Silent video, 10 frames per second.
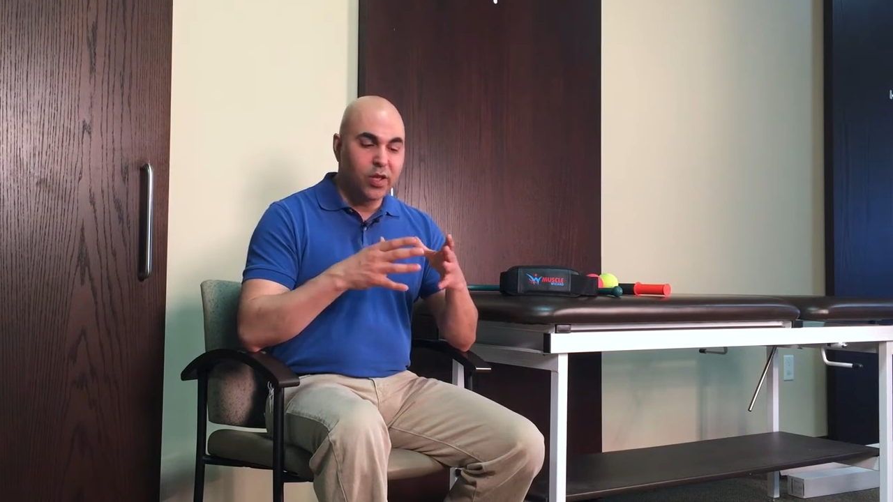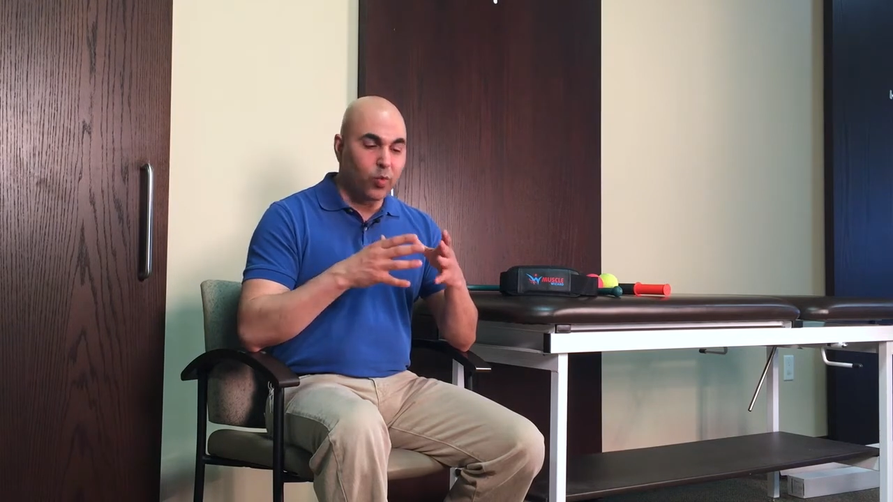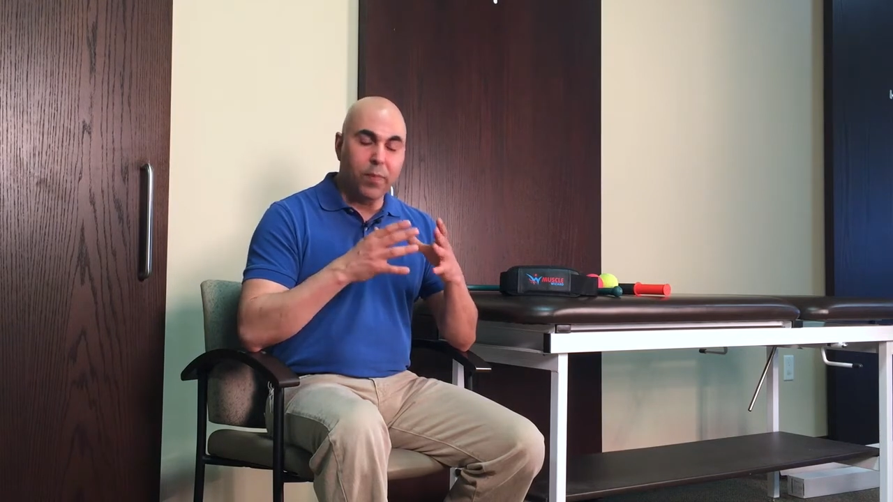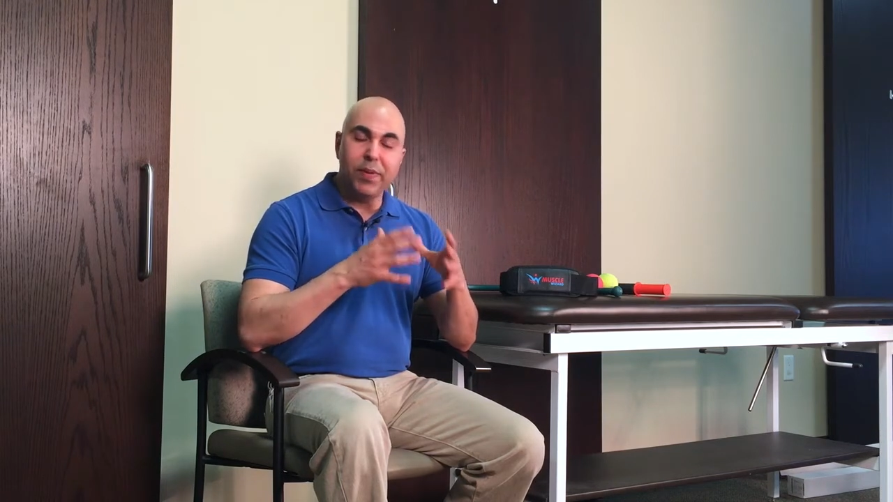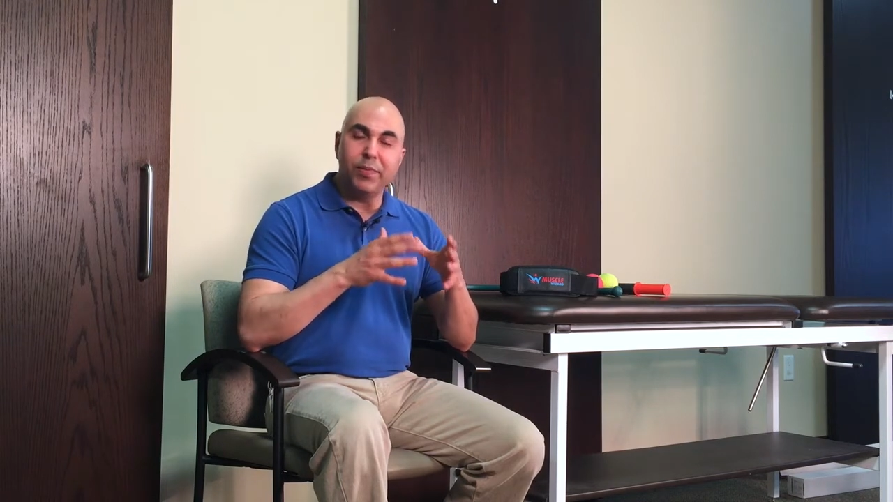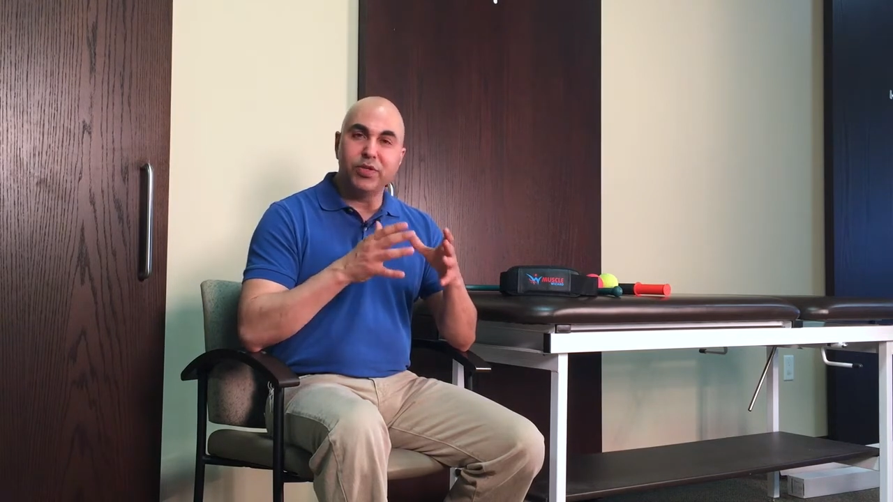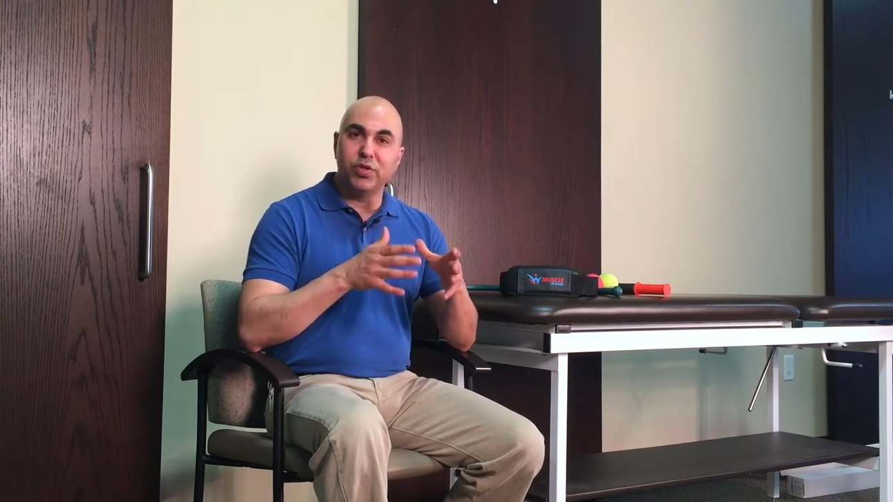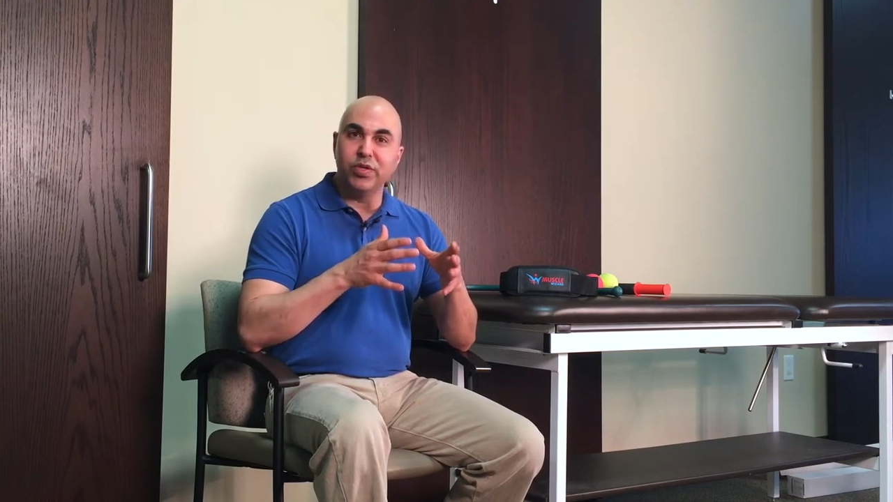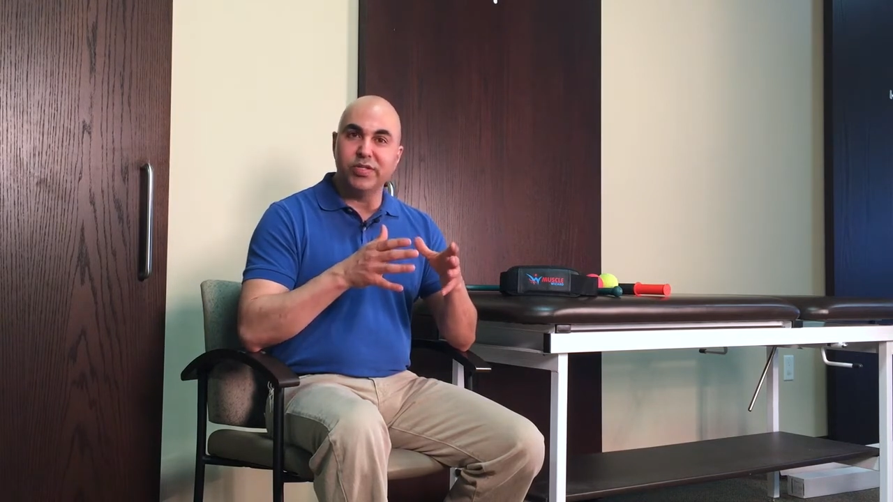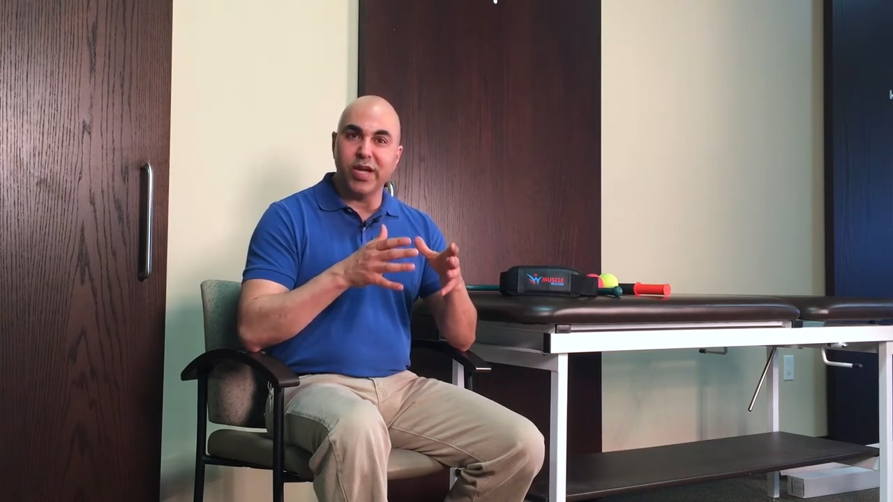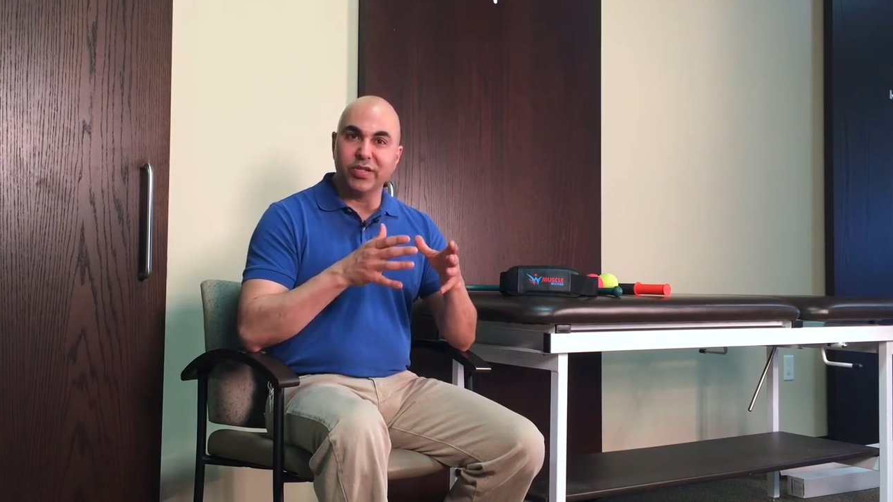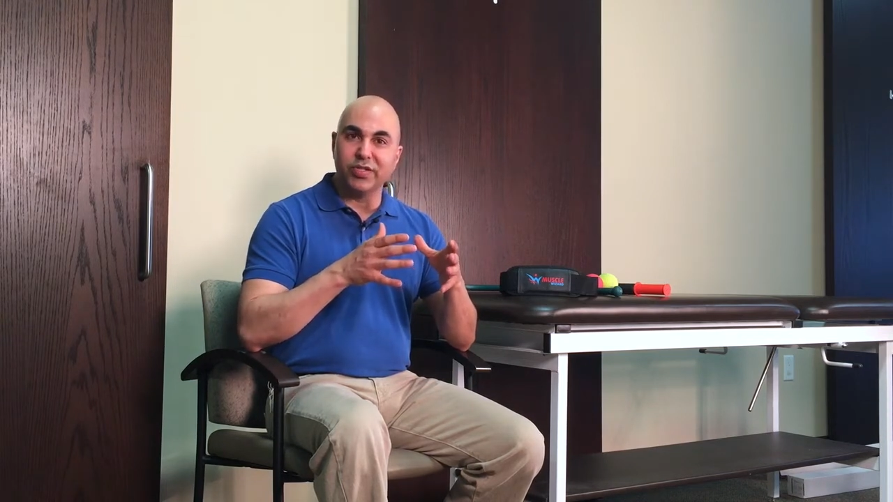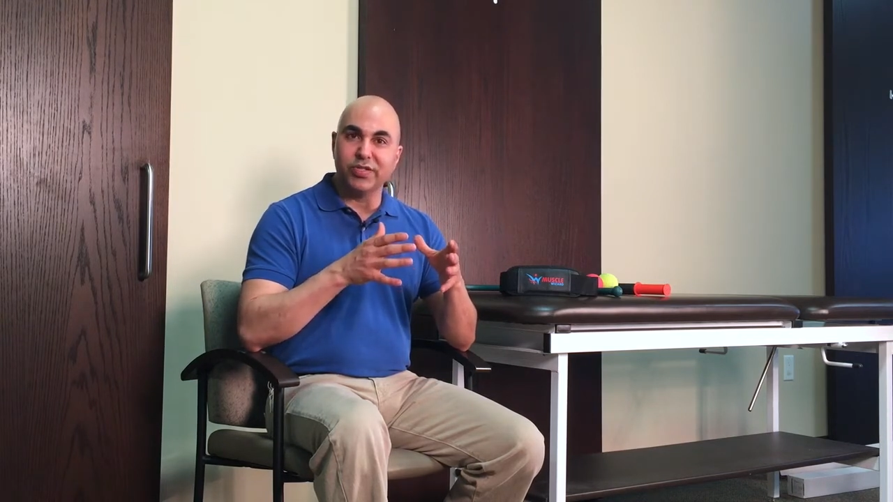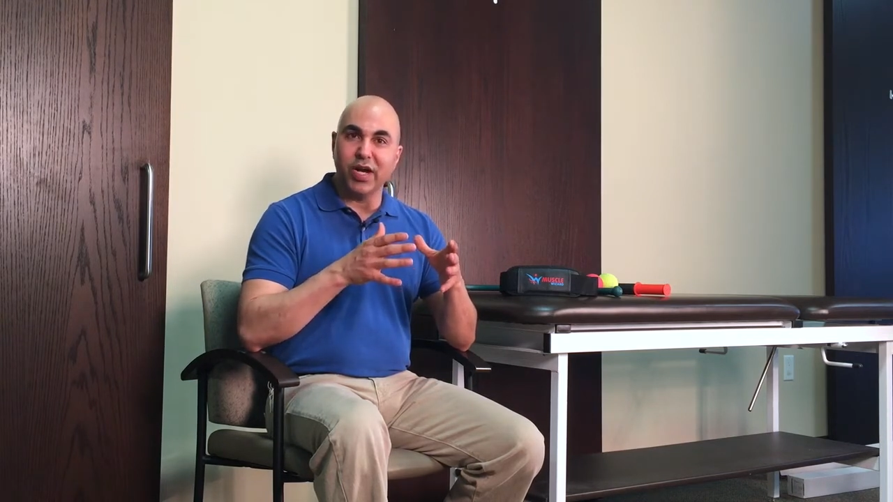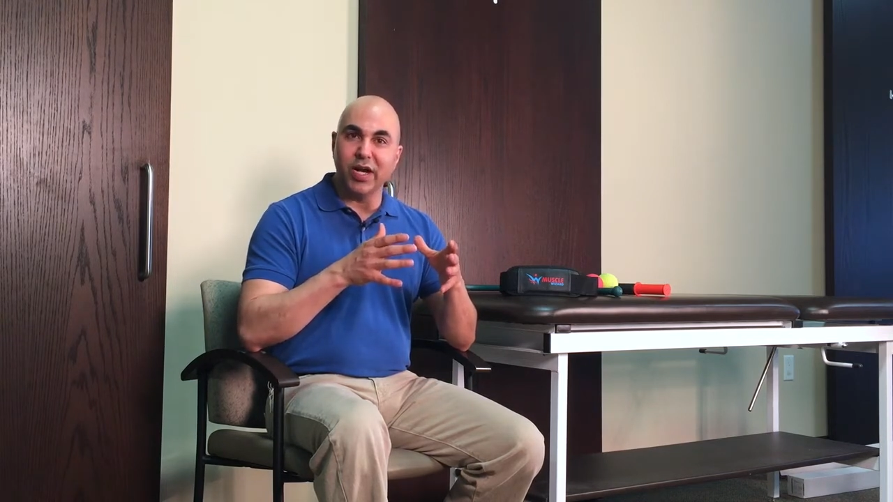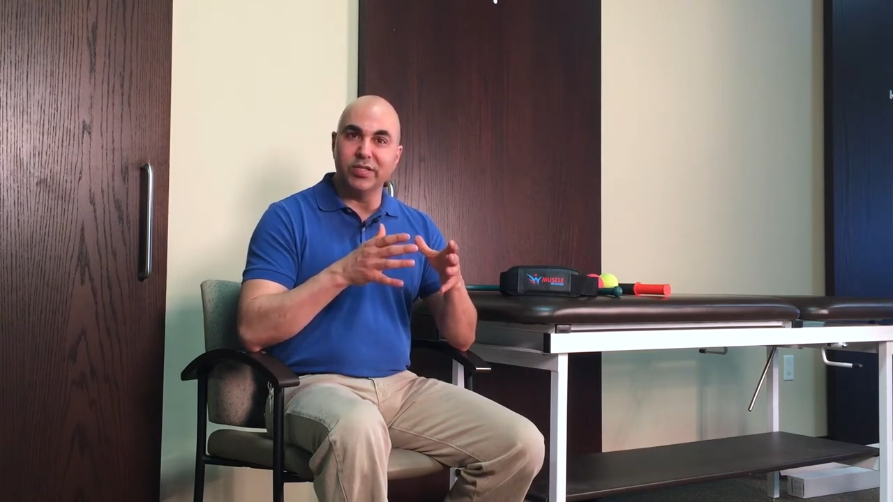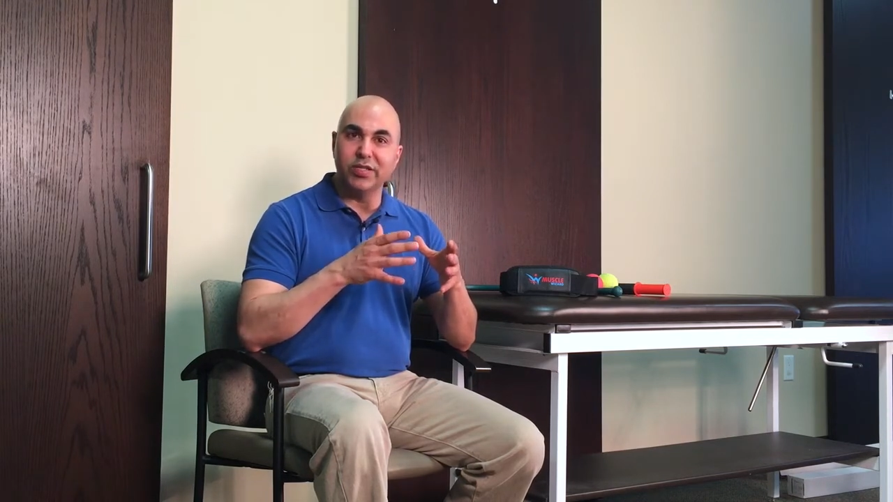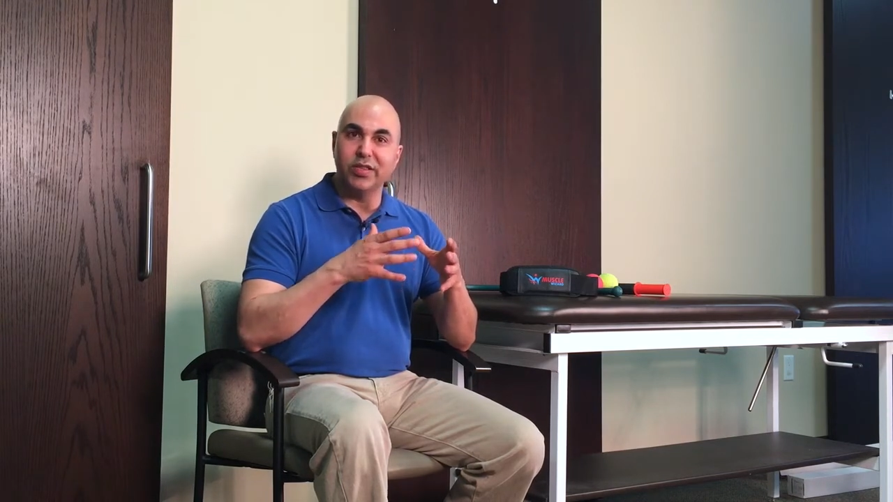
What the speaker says: when people do this exercise,